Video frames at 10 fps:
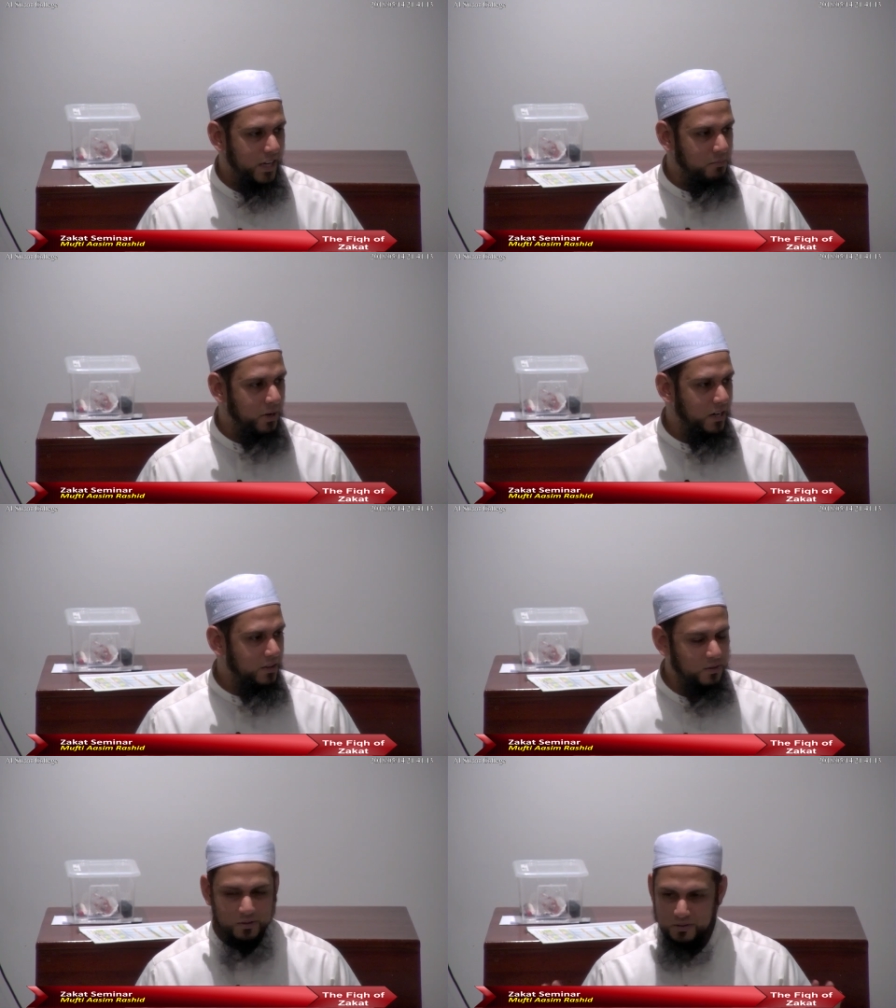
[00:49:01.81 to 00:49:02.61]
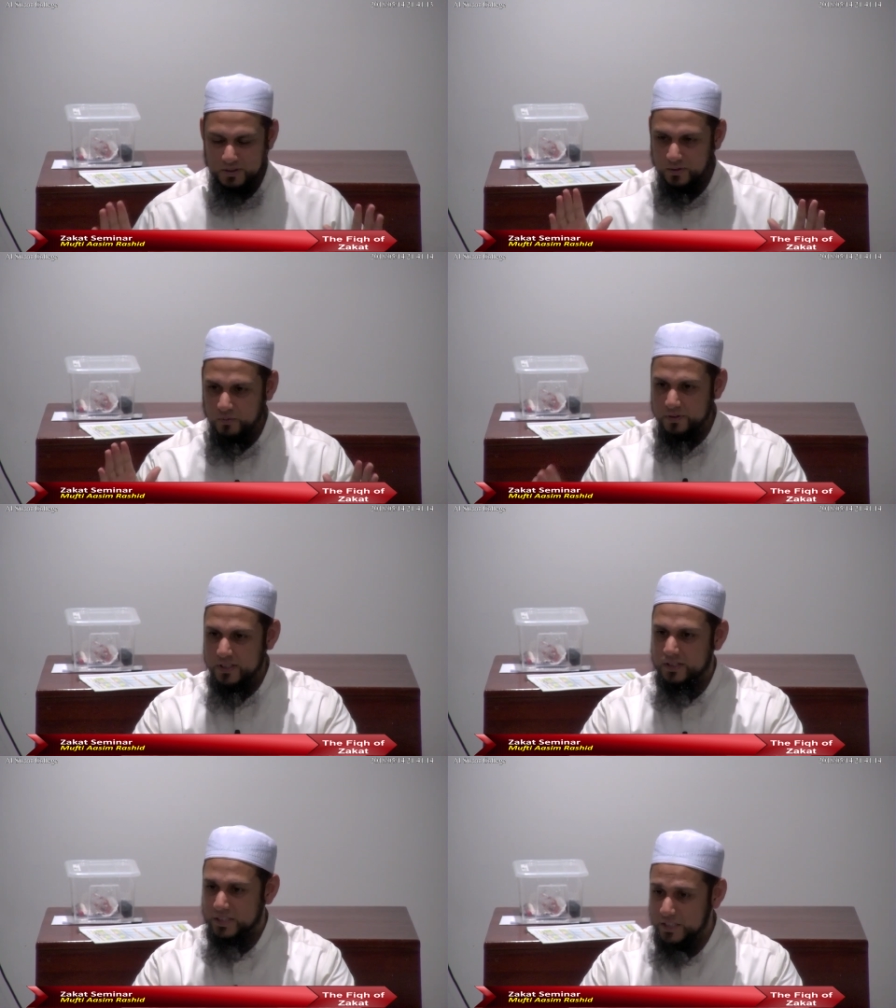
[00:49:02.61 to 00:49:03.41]
and practical, so
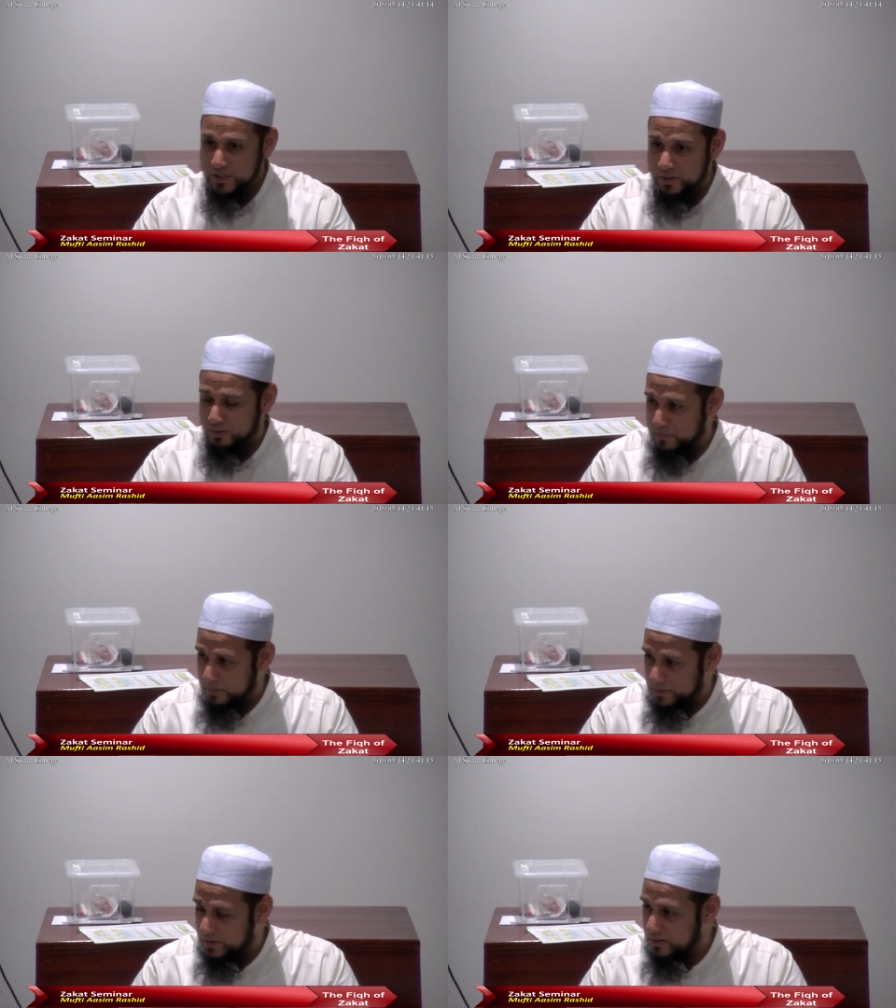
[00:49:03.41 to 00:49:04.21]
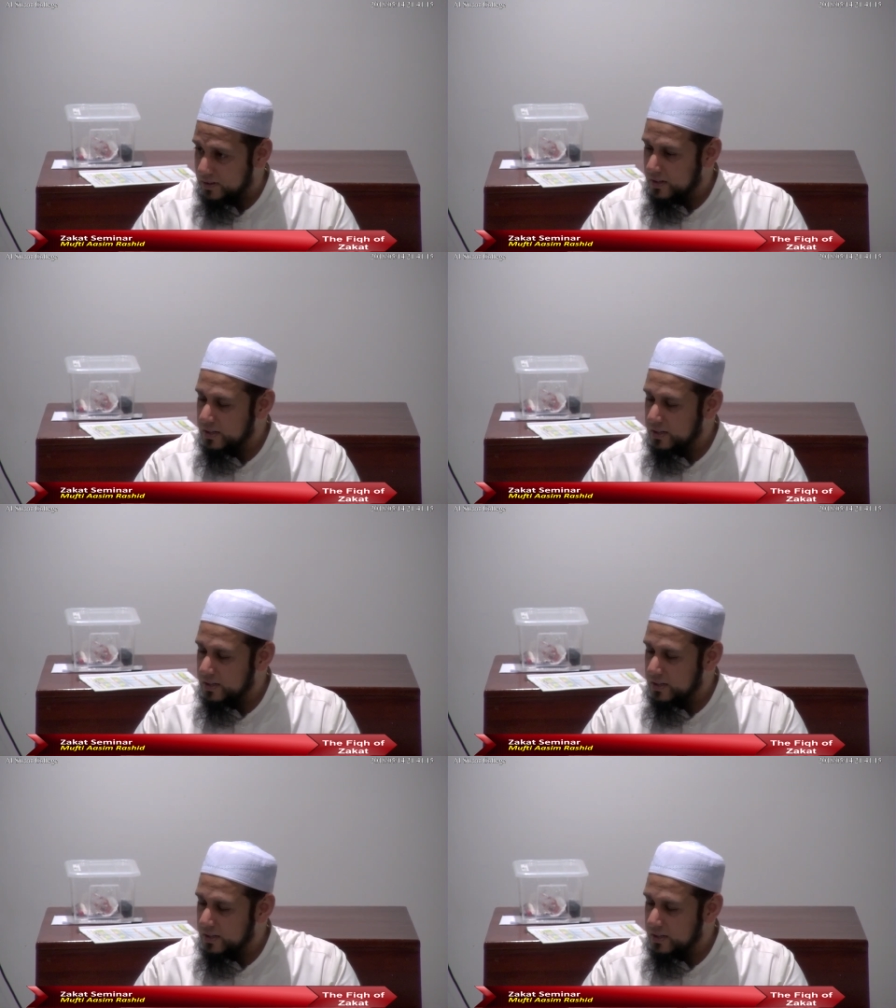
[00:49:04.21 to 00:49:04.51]
hopefully it's easy to remember.